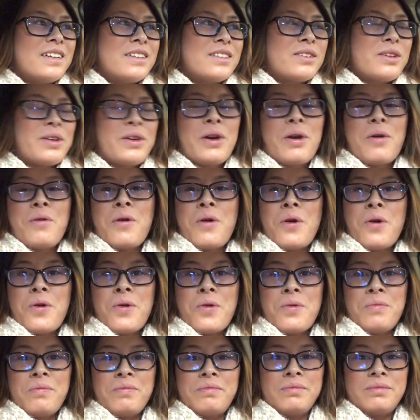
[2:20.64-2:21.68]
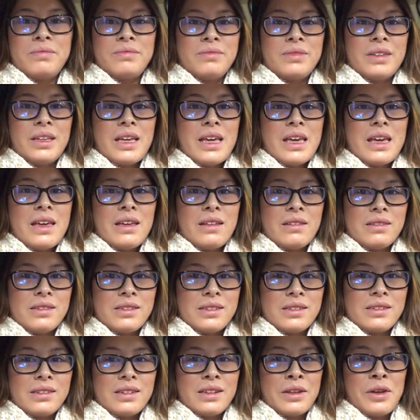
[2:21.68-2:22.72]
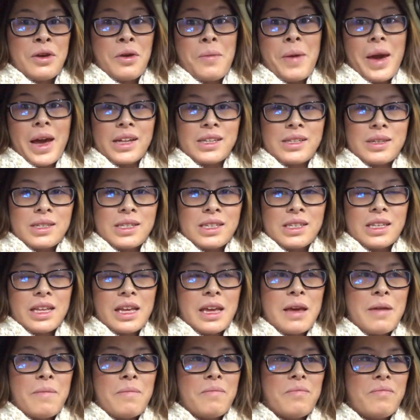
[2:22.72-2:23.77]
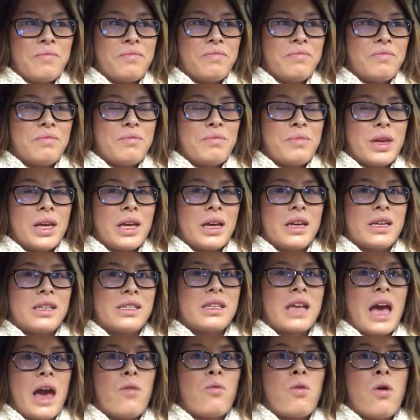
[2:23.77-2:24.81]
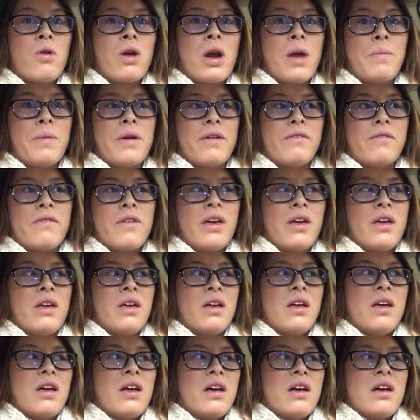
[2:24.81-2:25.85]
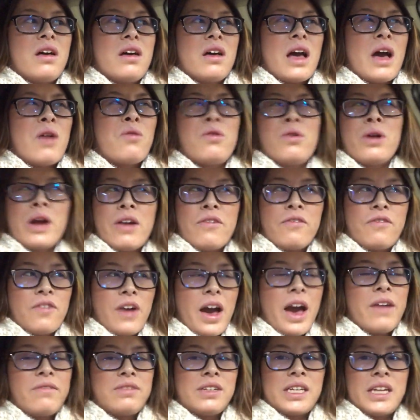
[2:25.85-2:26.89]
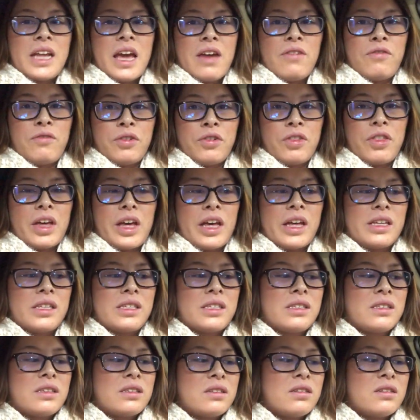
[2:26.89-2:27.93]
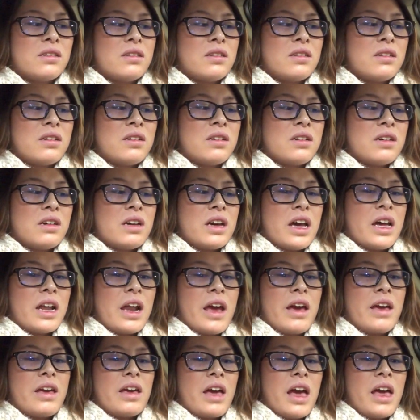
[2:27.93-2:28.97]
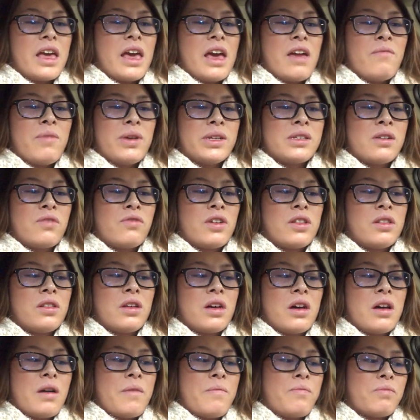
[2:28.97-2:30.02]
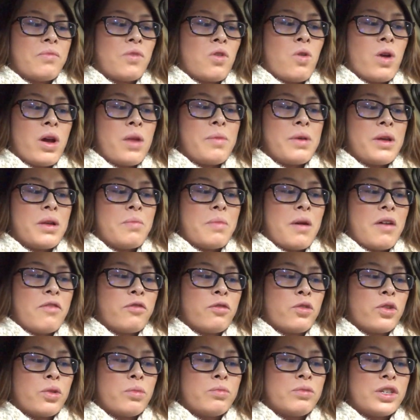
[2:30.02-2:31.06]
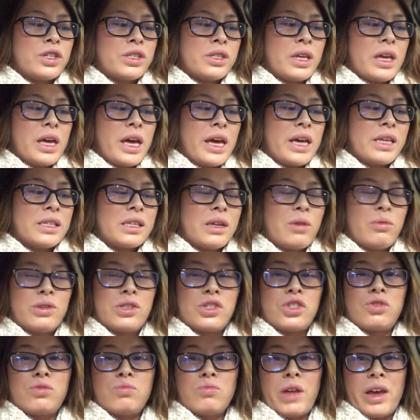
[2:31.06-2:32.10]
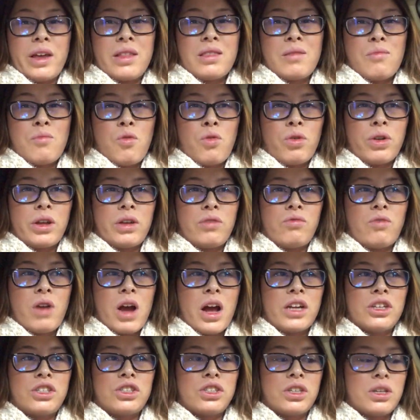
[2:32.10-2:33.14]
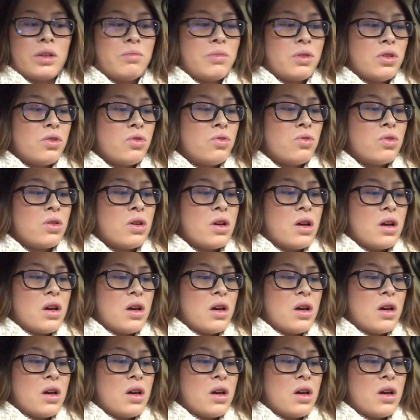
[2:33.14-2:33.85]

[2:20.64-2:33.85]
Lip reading: Then go home, eat, and go back to sleep, because I woke up at 5 today for this, and I gave myself quite a bit of buffer room just in case there was like the morning rush commute